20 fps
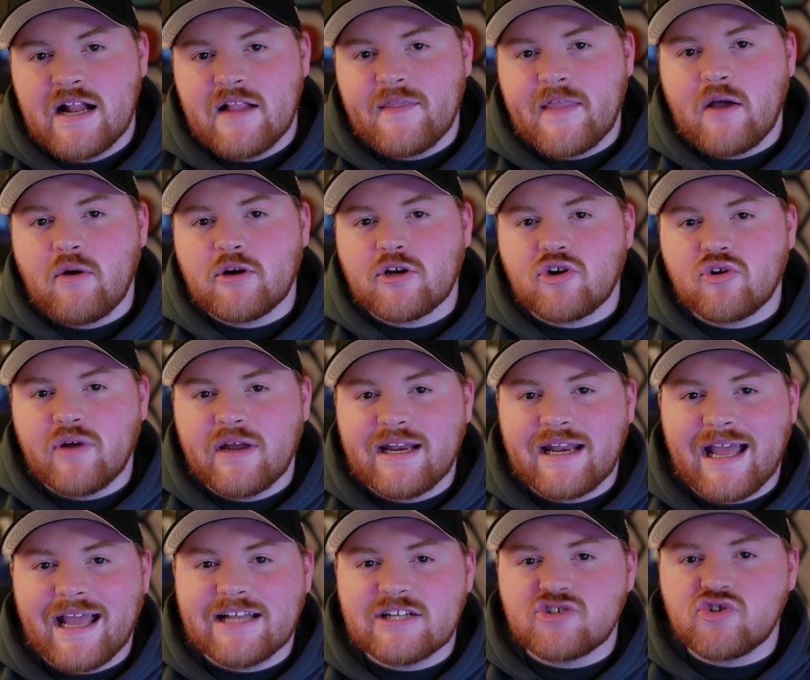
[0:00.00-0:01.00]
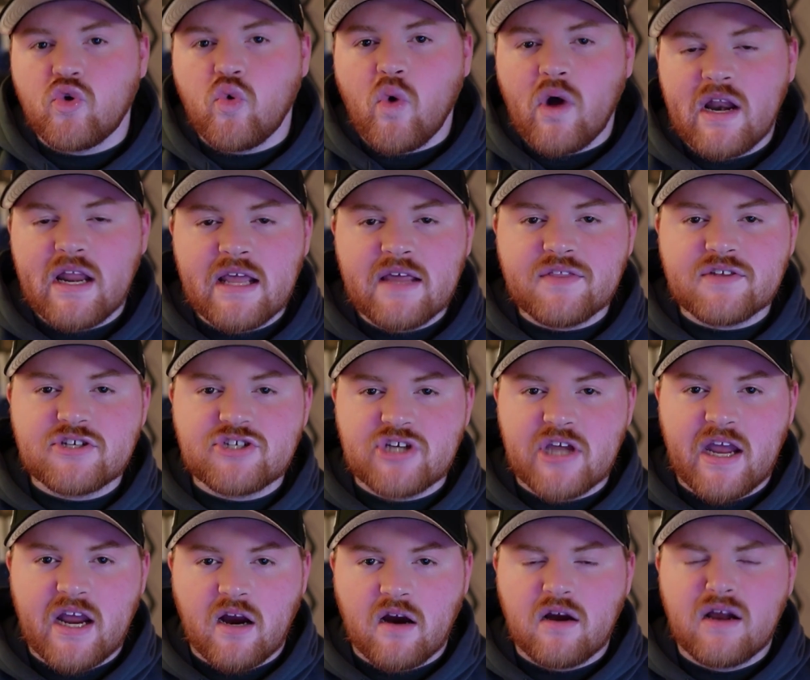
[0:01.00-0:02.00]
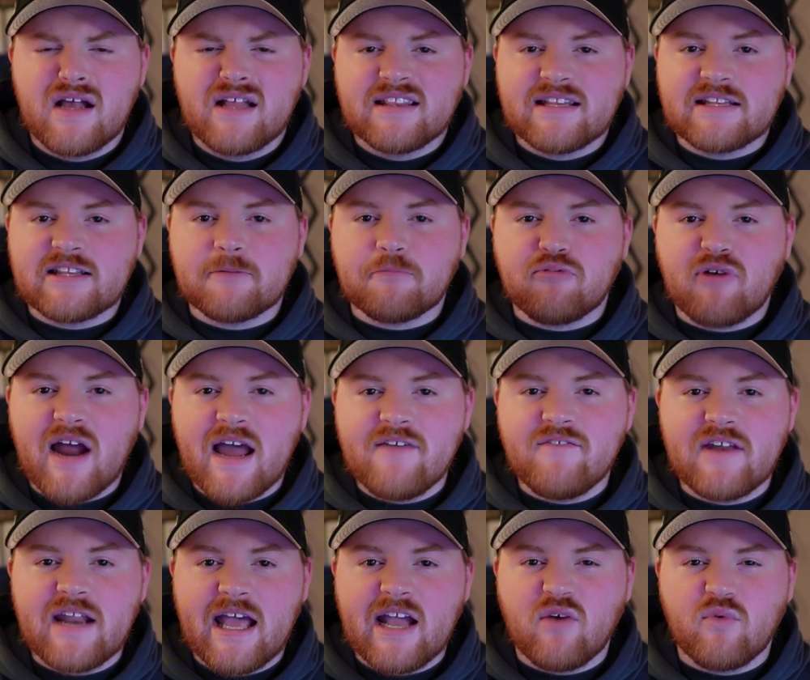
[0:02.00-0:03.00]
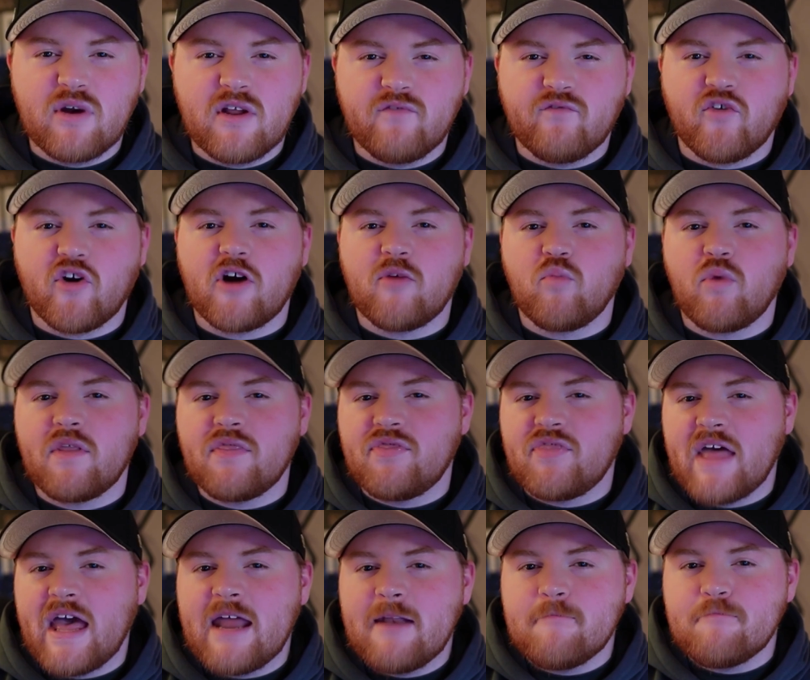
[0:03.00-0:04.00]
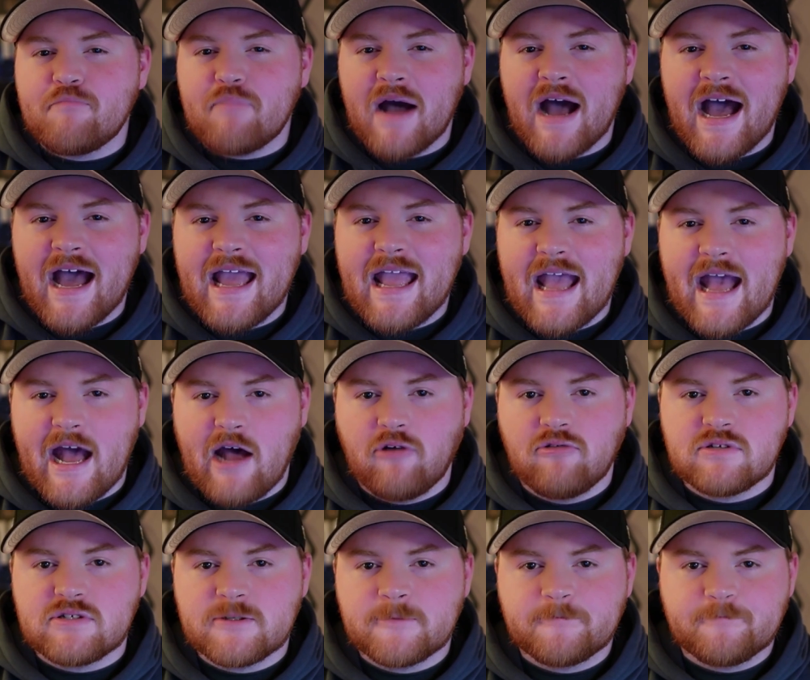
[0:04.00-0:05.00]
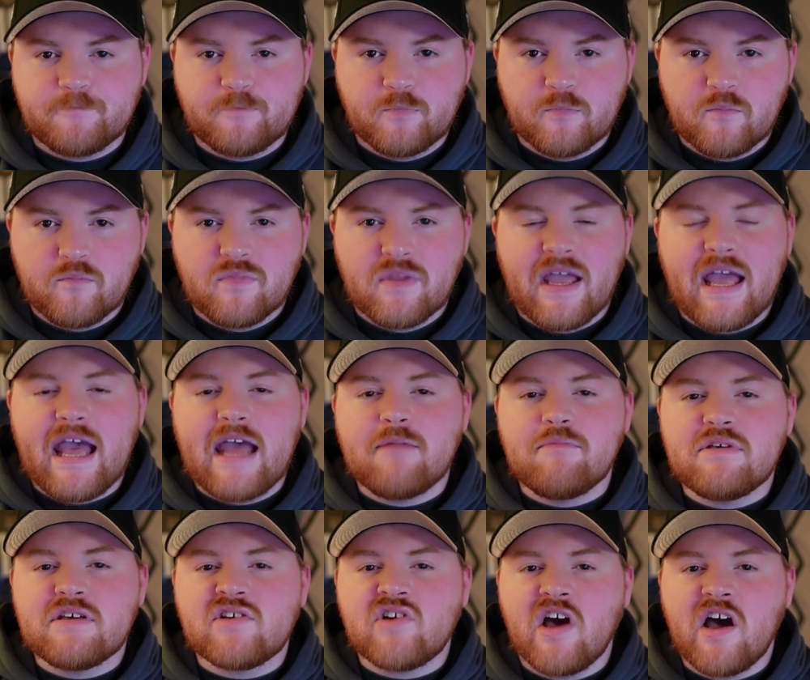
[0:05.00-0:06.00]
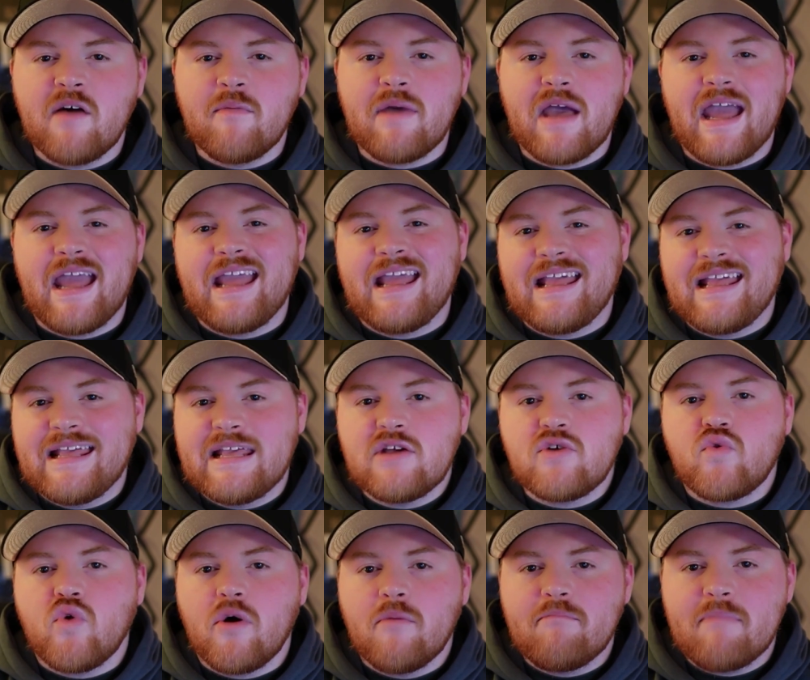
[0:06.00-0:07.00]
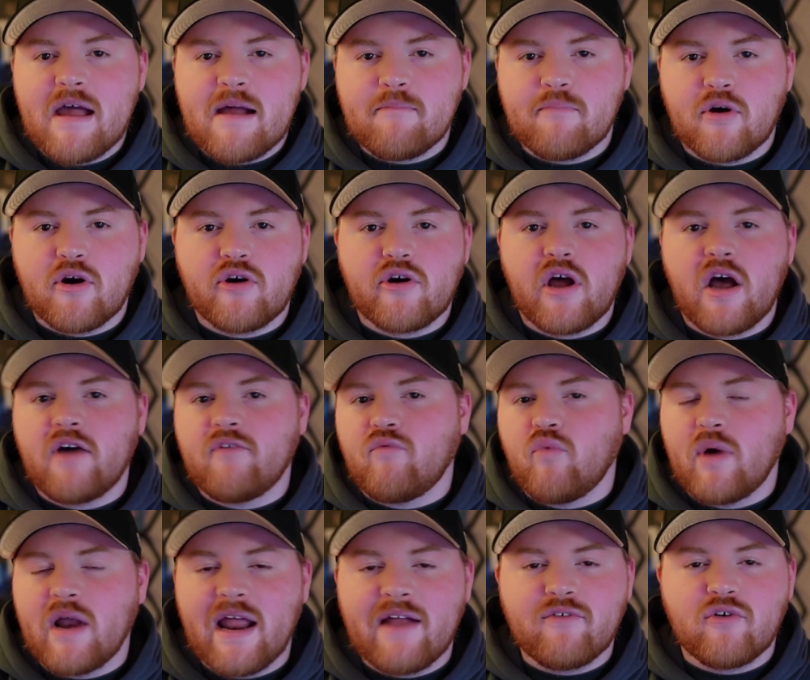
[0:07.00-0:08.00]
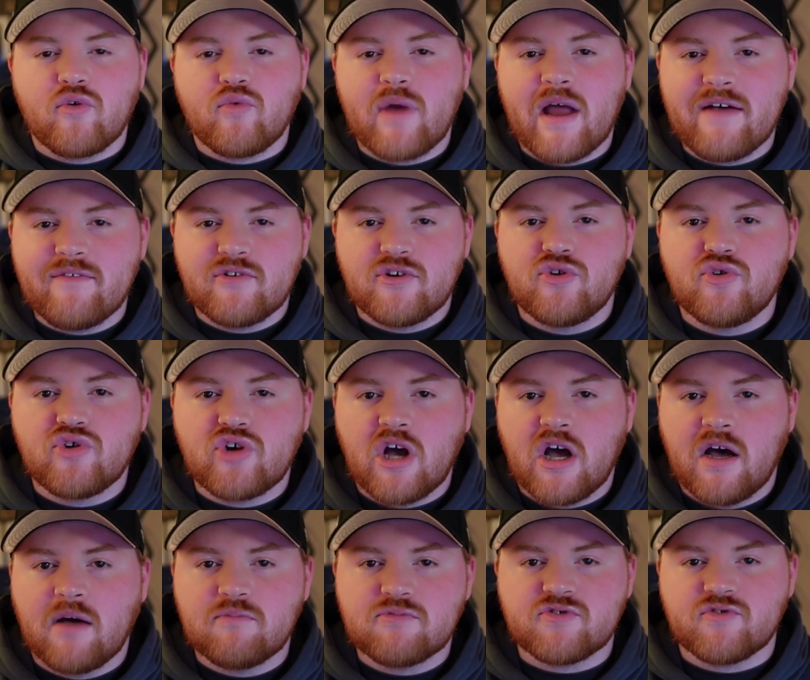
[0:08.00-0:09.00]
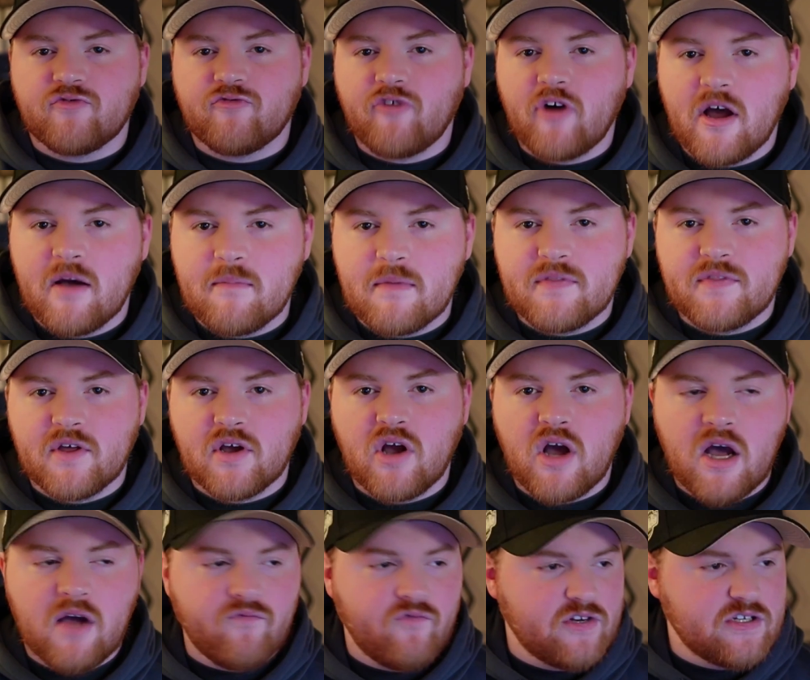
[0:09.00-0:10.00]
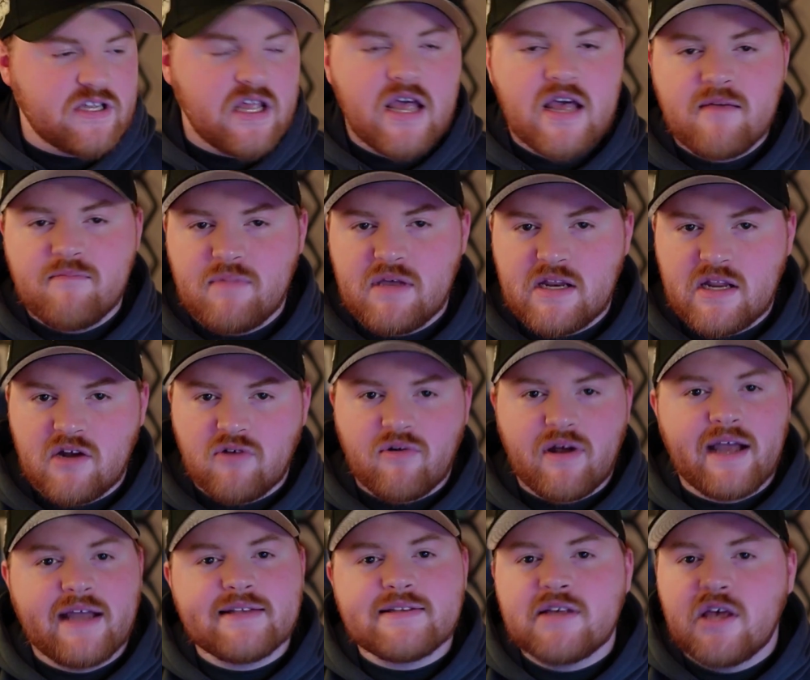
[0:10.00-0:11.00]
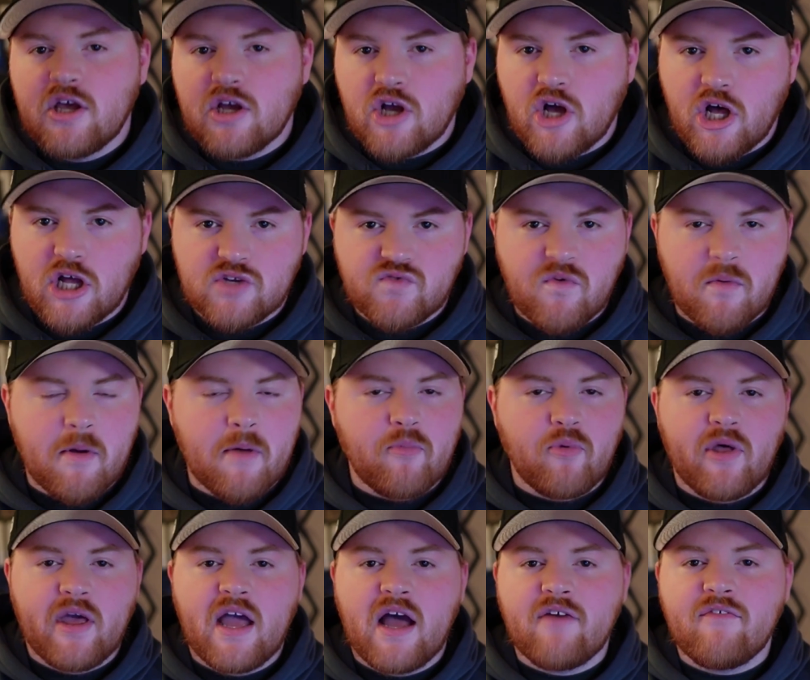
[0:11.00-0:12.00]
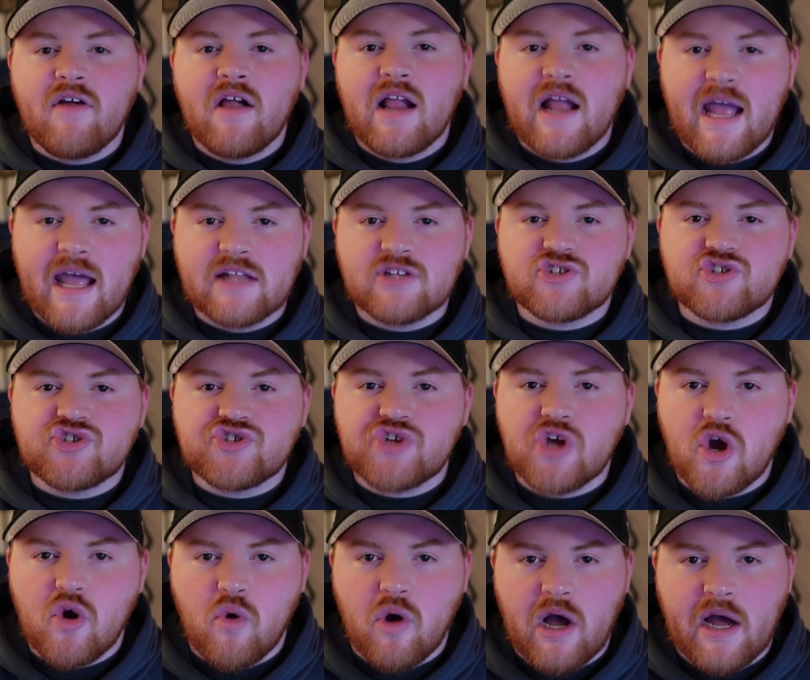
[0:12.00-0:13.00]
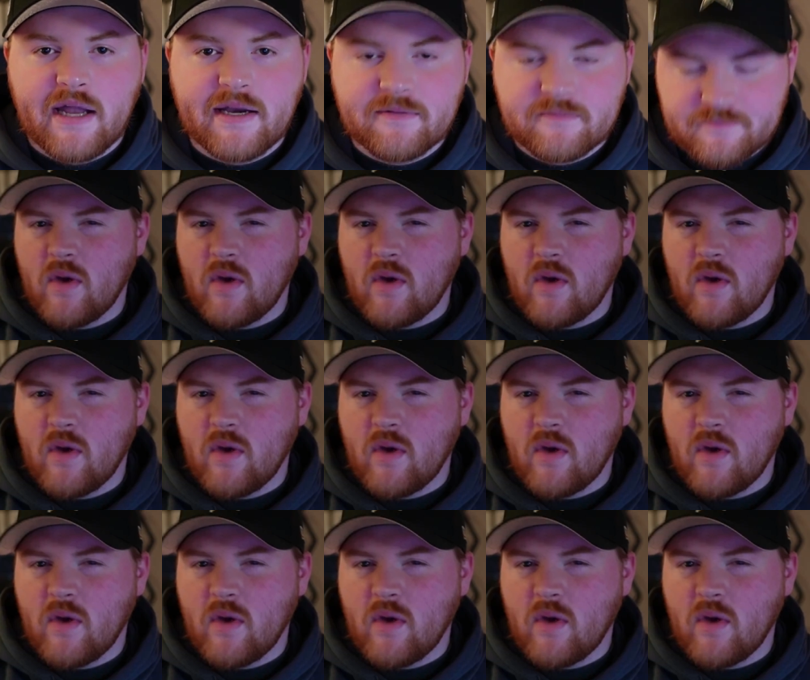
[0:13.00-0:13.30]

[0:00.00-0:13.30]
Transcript: They would create a 20th share that the private equity firm would then buy out and become a equal member of whatever revenue comes from the conference, media rights, college football playoff, and so on.